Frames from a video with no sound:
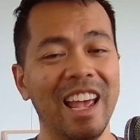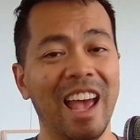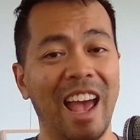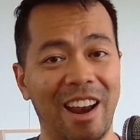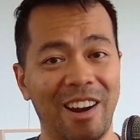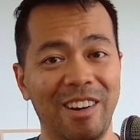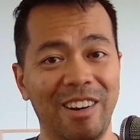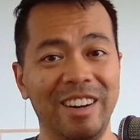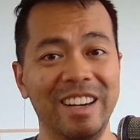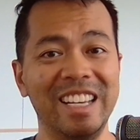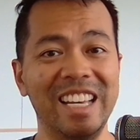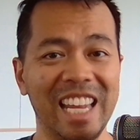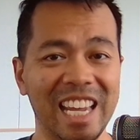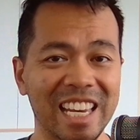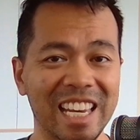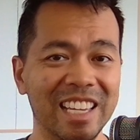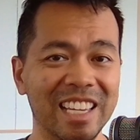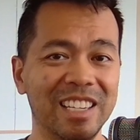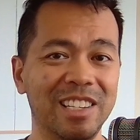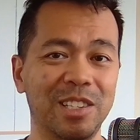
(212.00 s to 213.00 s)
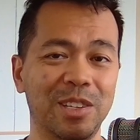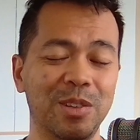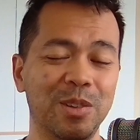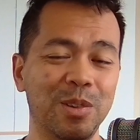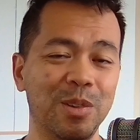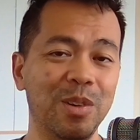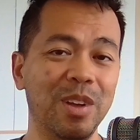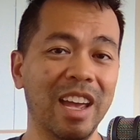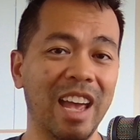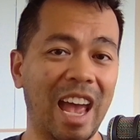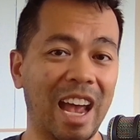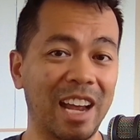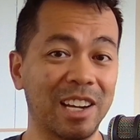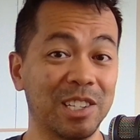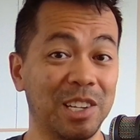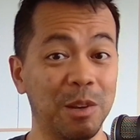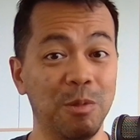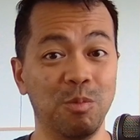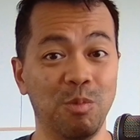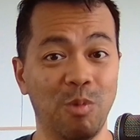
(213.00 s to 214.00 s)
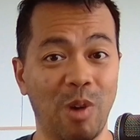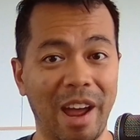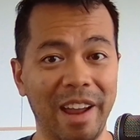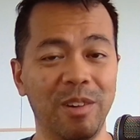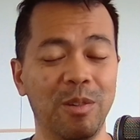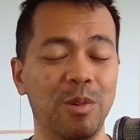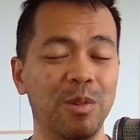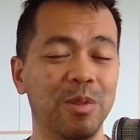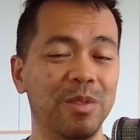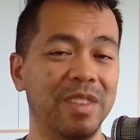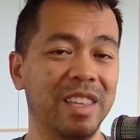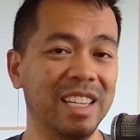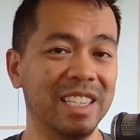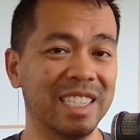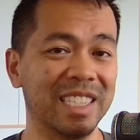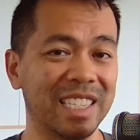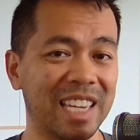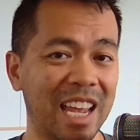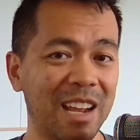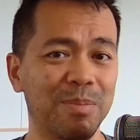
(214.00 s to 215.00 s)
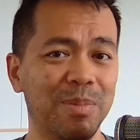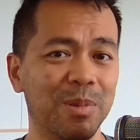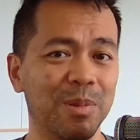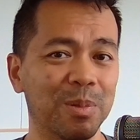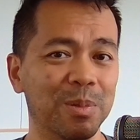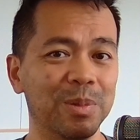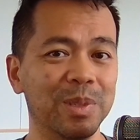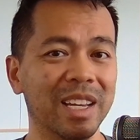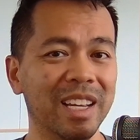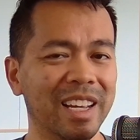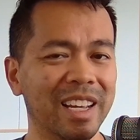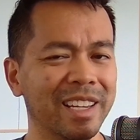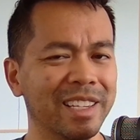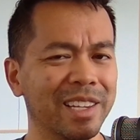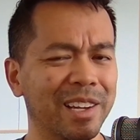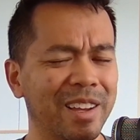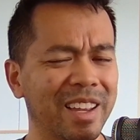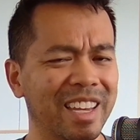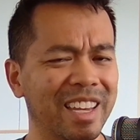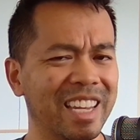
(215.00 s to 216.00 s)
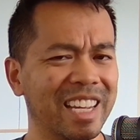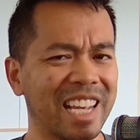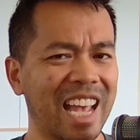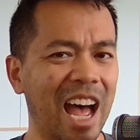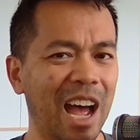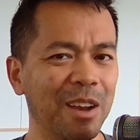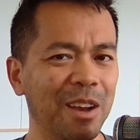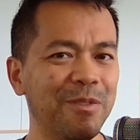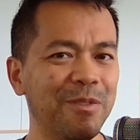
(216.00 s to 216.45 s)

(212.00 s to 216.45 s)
and are needed to actually run all these stake pools. So you can't